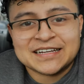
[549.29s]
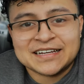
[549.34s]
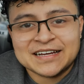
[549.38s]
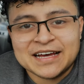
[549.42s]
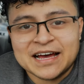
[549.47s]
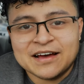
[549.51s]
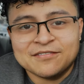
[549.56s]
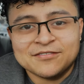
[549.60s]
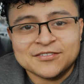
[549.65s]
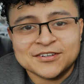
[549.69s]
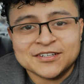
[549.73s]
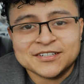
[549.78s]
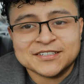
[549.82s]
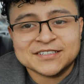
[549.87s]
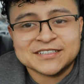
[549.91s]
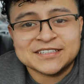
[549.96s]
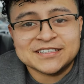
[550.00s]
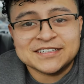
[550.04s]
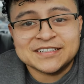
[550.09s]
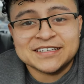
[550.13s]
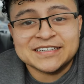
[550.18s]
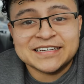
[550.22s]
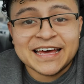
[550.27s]
Have a
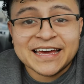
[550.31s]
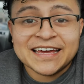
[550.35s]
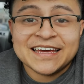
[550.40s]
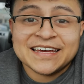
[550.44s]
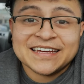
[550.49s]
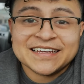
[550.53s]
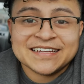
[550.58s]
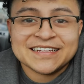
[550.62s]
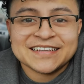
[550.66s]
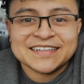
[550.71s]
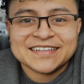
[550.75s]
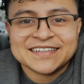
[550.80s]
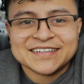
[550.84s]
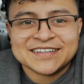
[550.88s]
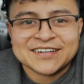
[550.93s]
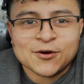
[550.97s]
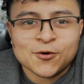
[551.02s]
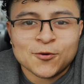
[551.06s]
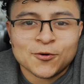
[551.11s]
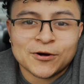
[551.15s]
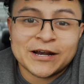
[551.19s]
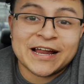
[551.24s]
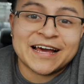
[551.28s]
good day
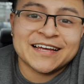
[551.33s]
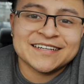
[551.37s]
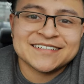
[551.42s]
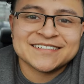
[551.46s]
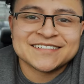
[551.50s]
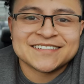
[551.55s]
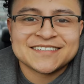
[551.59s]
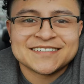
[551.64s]
or night.